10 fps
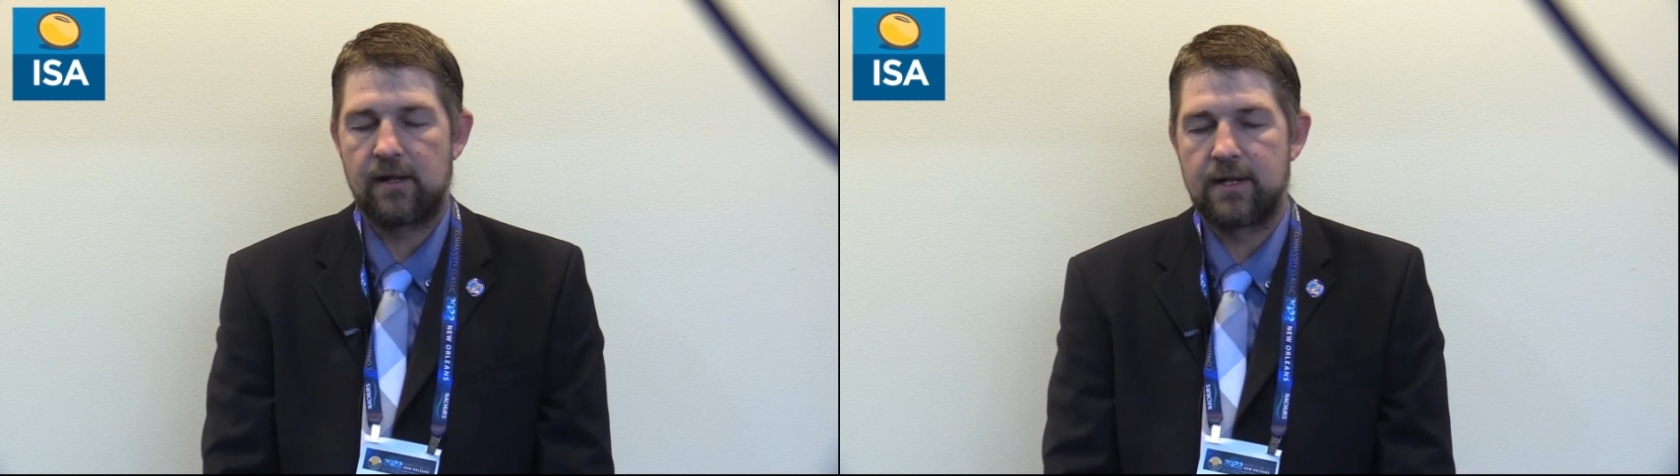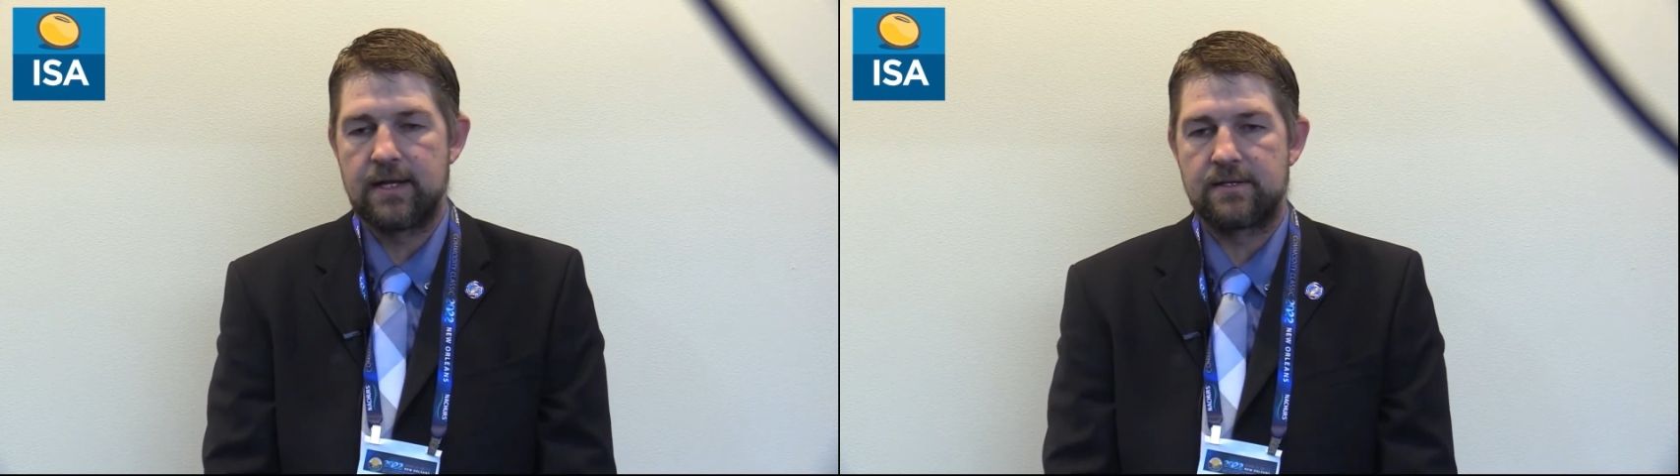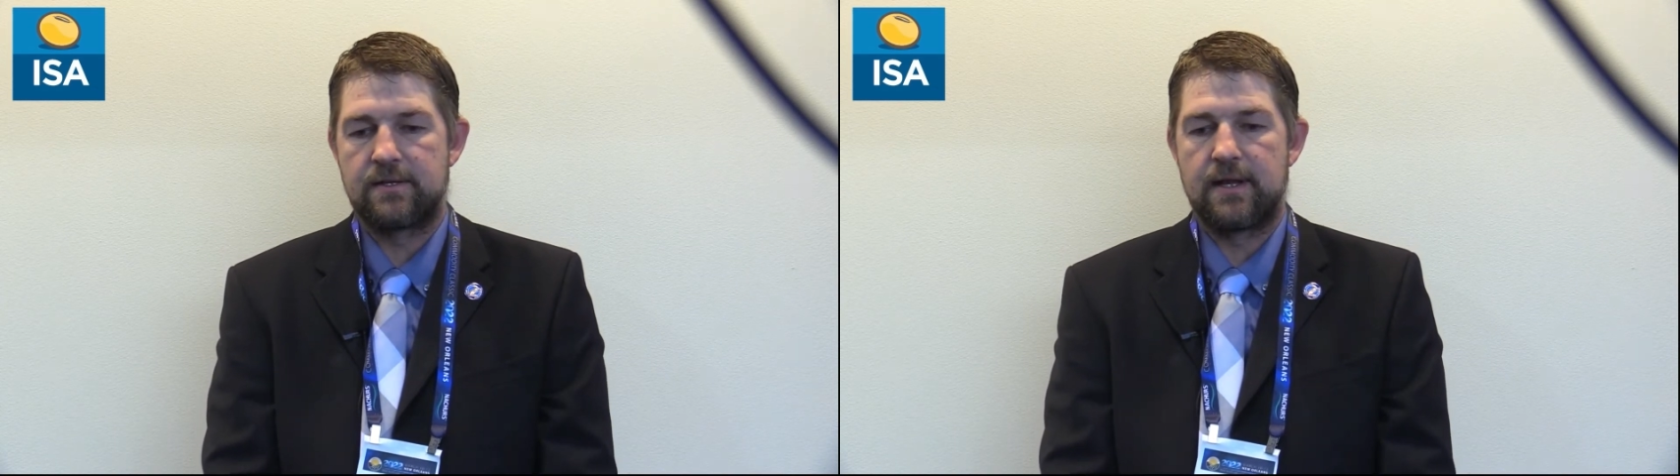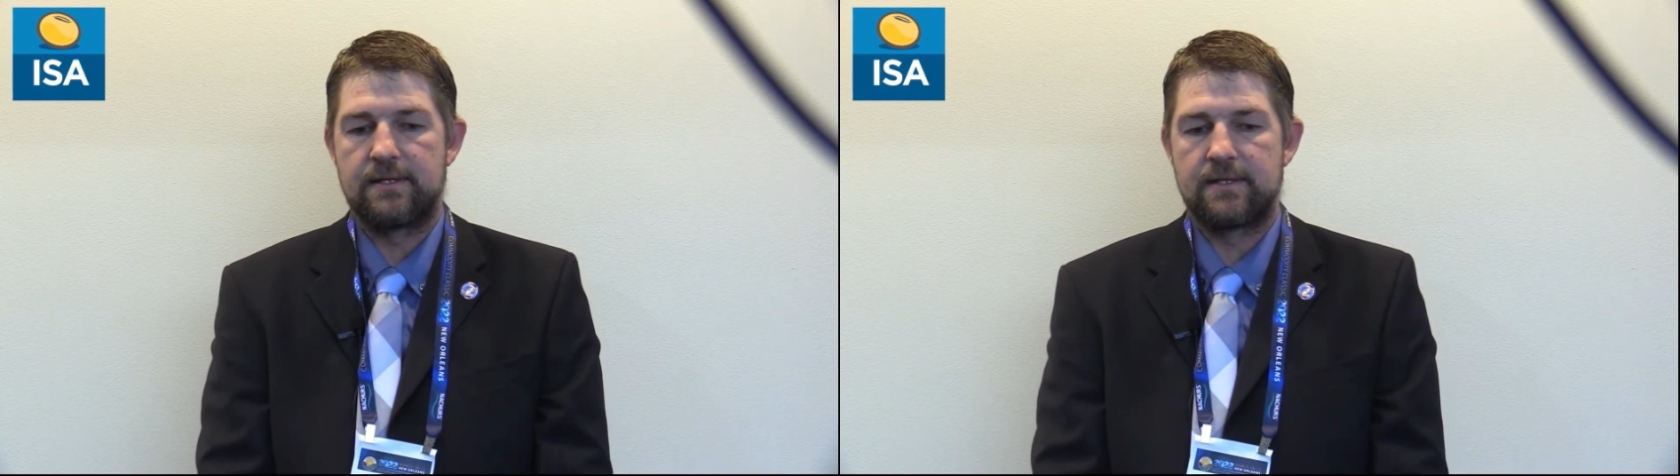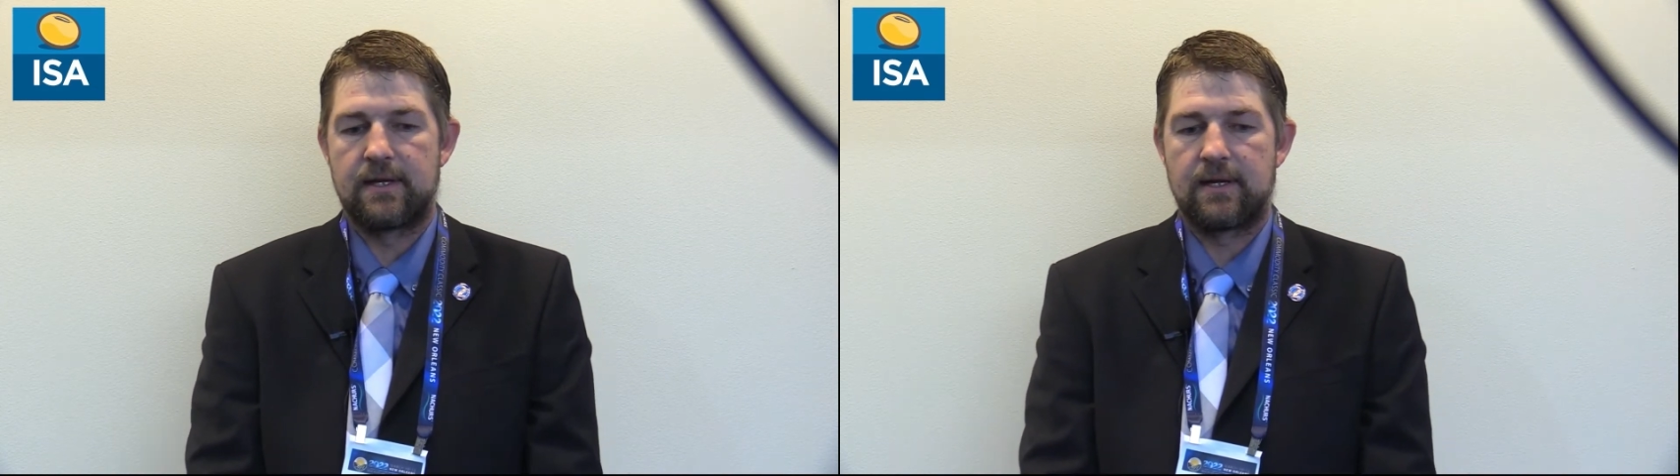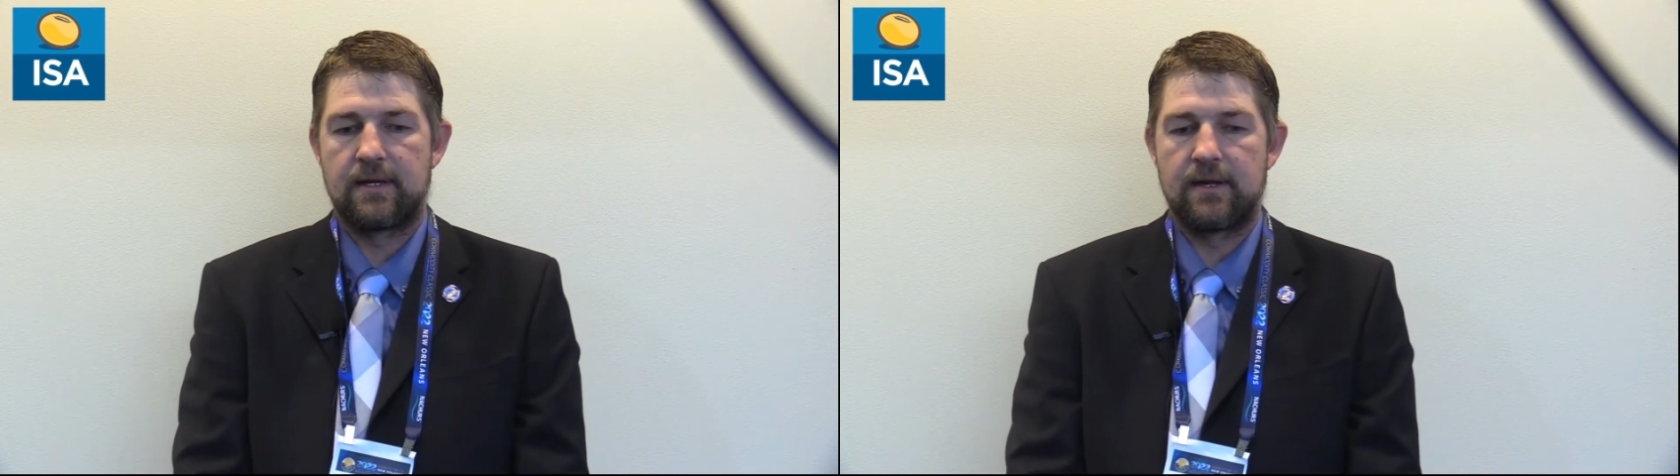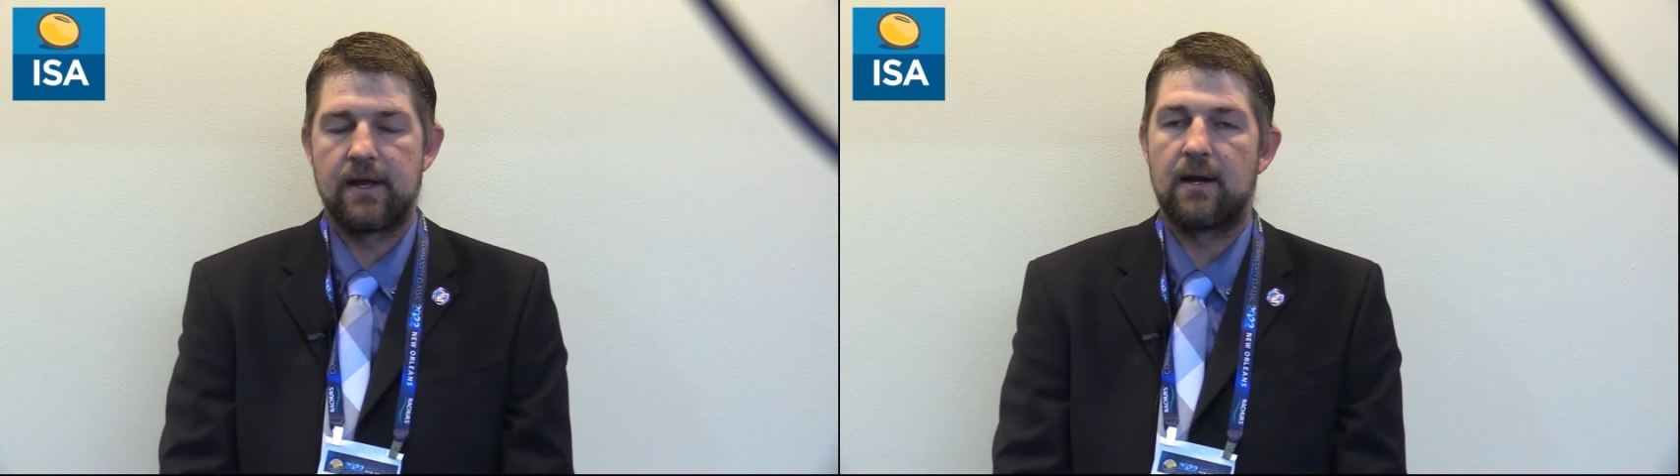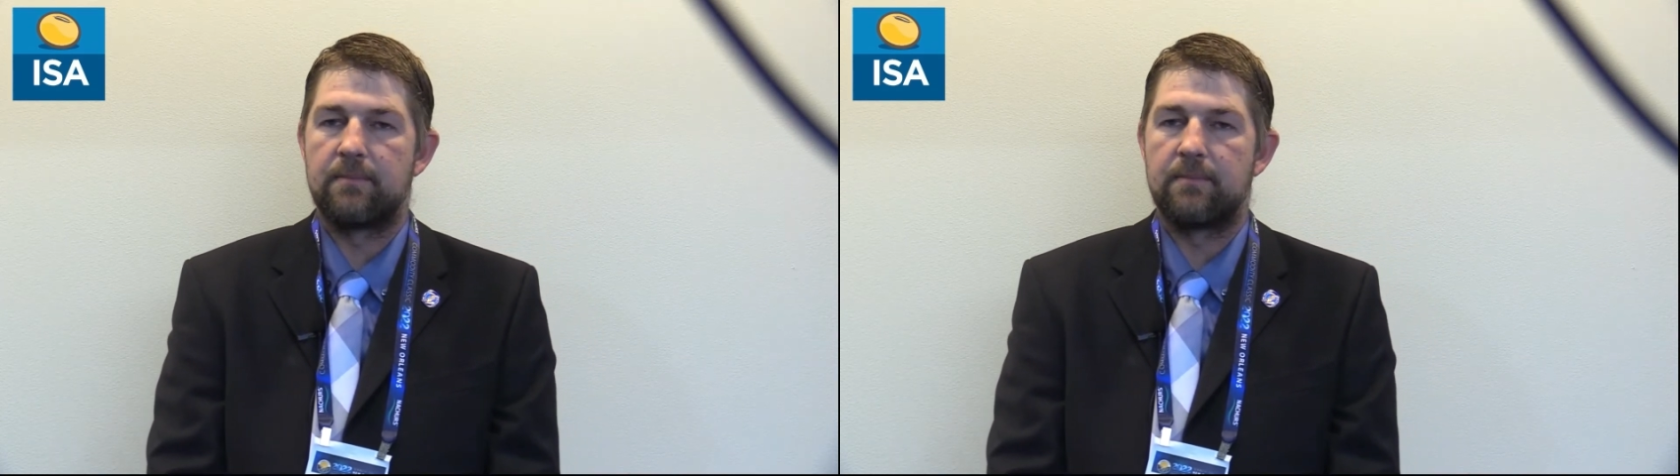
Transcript: delegates that get